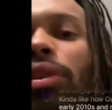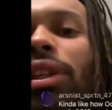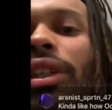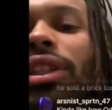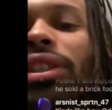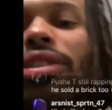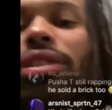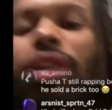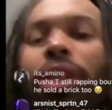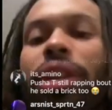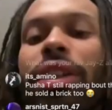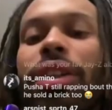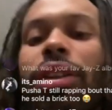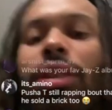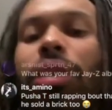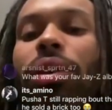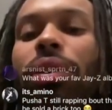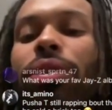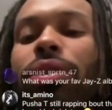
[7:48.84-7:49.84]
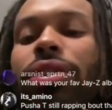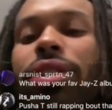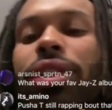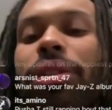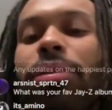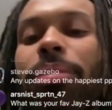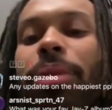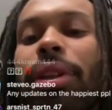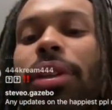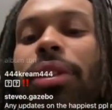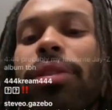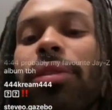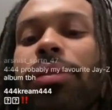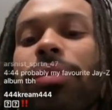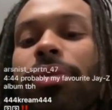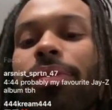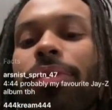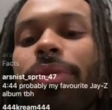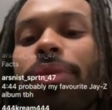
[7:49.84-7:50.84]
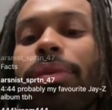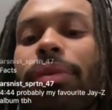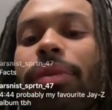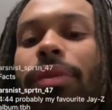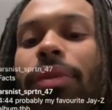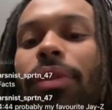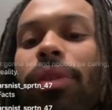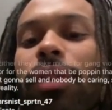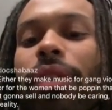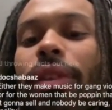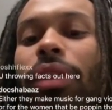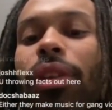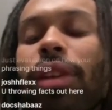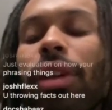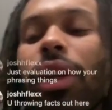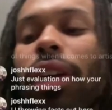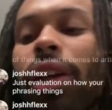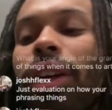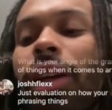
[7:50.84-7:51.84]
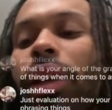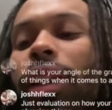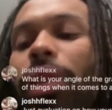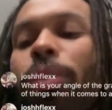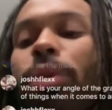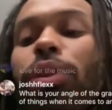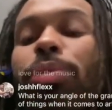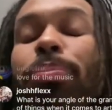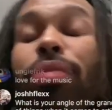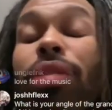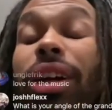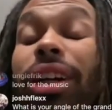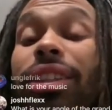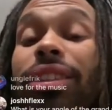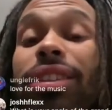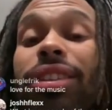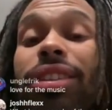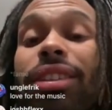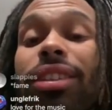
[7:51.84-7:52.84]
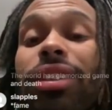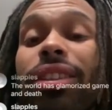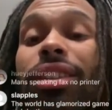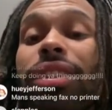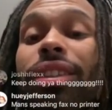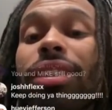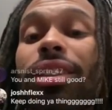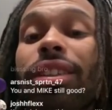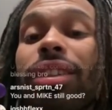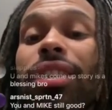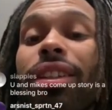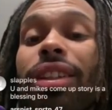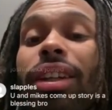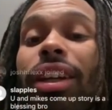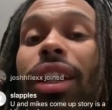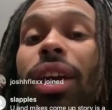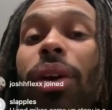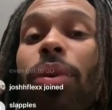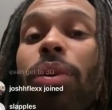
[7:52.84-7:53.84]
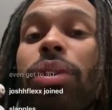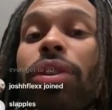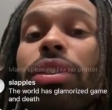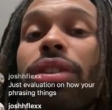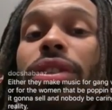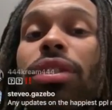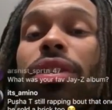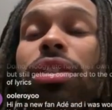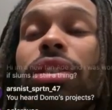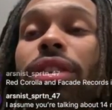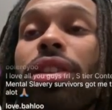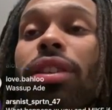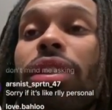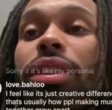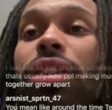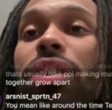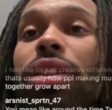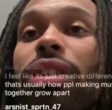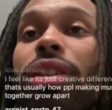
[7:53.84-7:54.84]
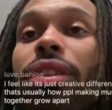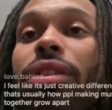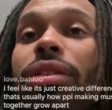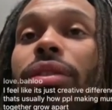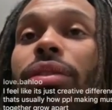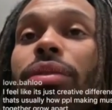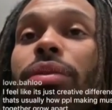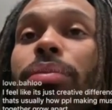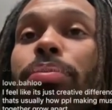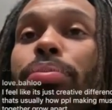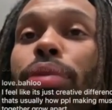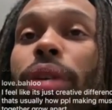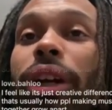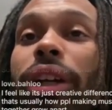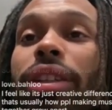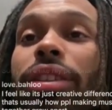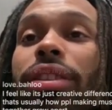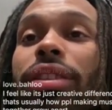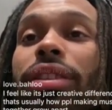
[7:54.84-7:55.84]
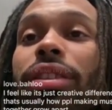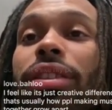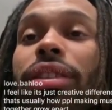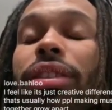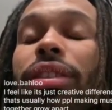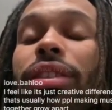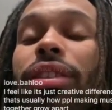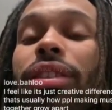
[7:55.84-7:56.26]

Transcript: really started the whole shit, man? It was press. It was press.